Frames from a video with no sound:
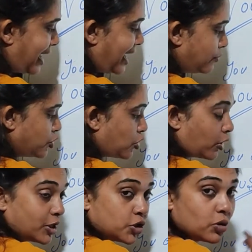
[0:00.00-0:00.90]
I'm
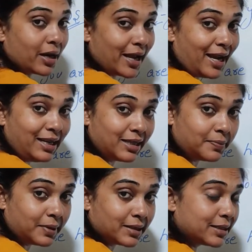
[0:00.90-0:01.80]
talking to an
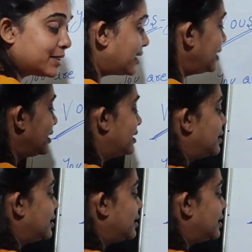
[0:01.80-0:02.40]
elder person.